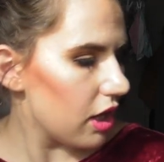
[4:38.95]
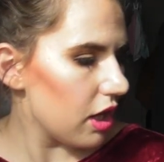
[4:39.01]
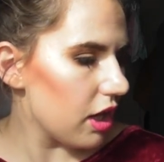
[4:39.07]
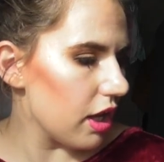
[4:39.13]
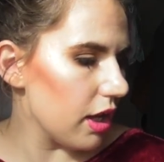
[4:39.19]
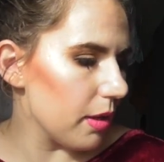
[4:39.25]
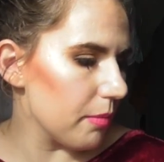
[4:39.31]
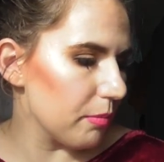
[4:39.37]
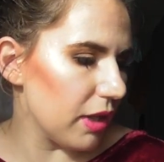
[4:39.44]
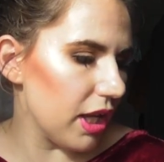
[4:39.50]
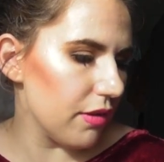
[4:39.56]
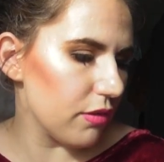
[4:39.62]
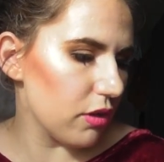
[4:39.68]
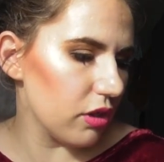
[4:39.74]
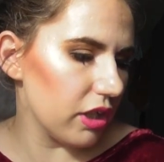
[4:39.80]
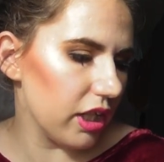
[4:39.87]

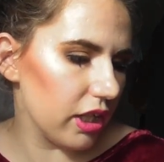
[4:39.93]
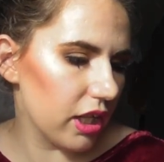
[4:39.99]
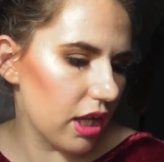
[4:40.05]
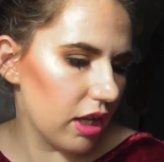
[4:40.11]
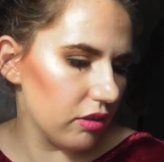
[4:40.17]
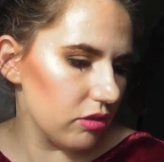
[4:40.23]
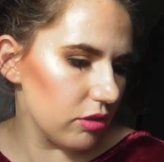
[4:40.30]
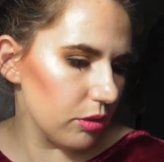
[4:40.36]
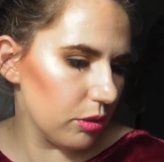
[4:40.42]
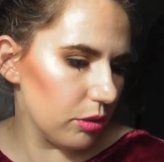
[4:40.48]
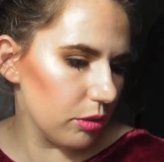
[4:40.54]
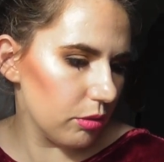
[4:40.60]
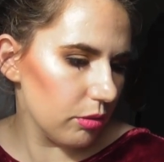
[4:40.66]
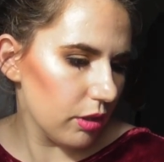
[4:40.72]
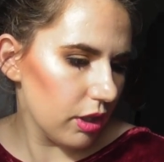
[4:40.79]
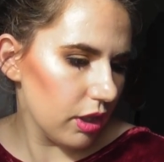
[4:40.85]
Avon
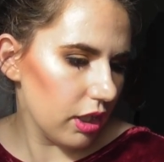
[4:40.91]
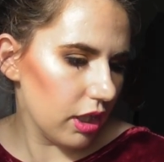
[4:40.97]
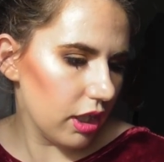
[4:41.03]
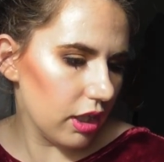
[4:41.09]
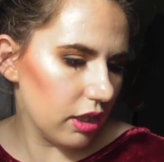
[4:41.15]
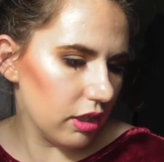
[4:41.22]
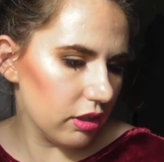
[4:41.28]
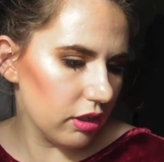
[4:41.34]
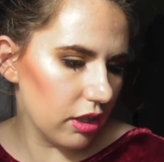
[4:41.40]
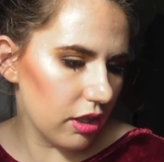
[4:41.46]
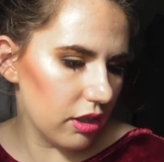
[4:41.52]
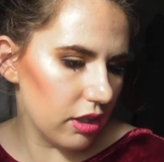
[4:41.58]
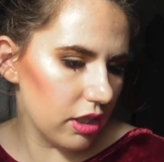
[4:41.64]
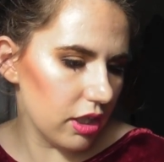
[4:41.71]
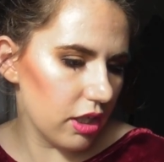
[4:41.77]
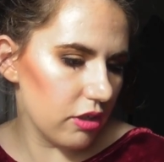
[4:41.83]
Encanto in
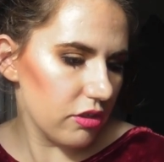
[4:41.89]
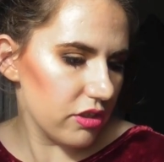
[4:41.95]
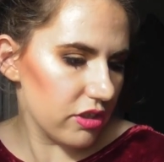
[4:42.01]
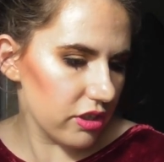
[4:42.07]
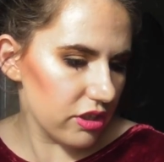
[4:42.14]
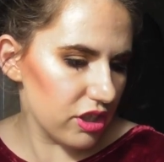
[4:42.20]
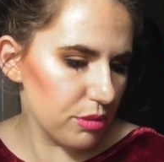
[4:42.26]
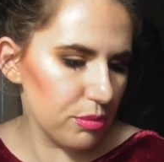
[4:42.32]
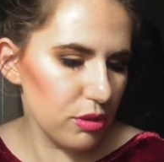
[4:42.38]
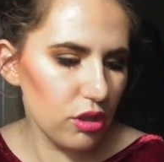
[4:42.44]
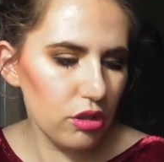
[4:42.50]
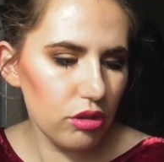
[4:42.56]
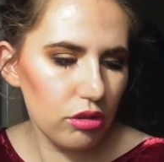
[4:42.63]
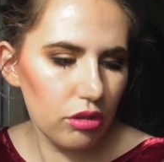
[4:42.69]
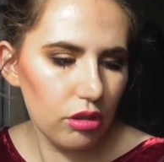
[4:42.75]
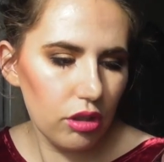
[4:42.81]
the
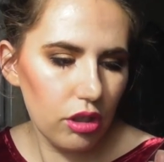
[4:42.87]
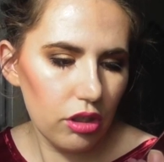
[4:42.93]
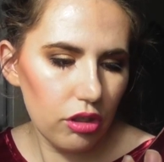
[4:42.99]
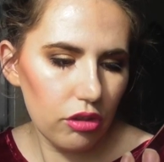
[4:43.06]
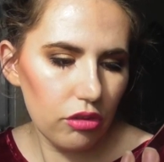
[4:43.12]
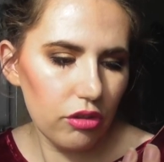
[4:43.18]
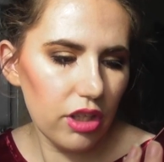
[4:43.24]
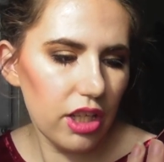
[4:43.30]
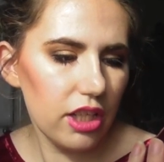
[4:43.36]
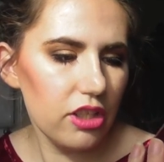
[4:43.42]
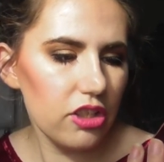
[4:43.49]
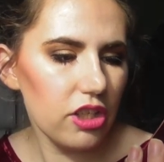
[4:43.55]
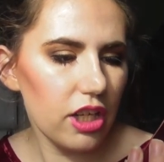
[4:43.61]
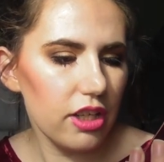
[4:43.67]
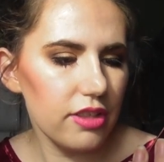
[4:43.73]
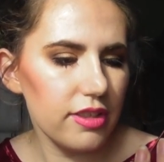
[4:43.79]
Irresistible
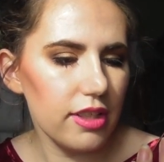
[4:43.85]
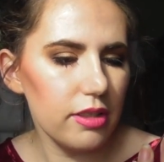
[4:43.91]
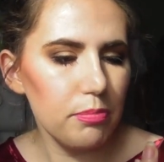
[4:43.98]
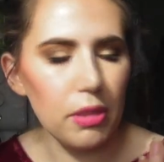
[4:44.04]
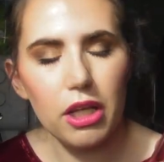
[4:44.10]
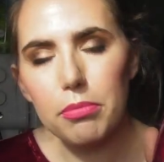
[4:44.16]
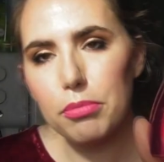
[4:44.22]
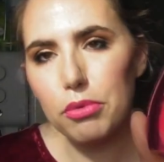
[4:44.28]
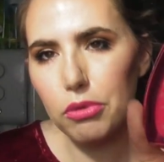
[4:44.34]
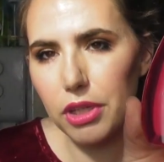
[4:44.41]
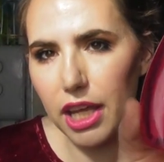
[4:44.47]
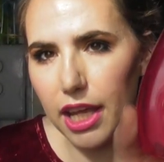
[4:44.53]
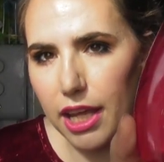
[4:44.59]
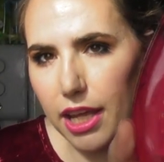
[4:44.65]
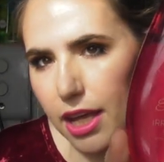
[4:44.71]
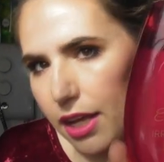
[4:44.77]
range, and it says Pink
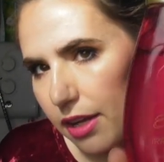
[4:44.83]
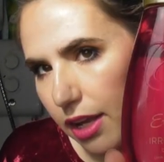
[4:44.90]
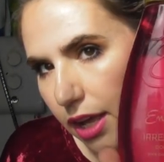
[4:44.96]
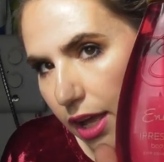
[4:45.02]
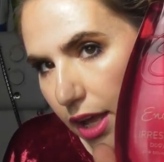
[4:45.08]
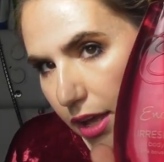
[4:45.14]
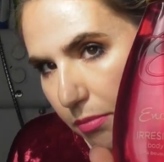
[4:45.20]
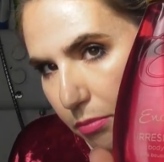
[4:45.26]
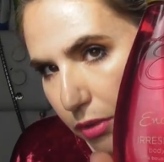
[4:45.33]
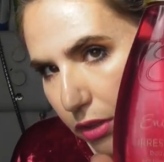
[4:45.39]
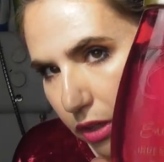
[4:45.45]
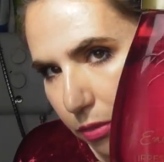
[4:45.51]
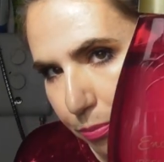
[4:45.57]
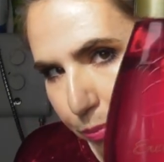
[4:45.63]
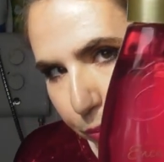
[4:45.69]
Bouquet and Amber.